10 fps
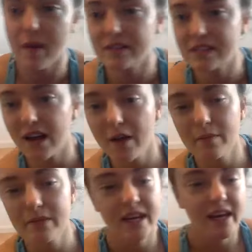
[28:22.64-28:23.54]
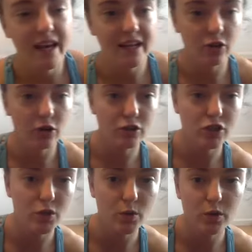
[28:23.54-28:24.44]
mountain climbers, it's
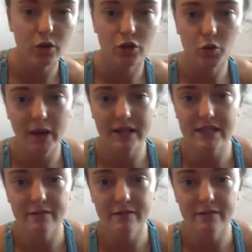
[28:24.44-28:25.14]
onto your 20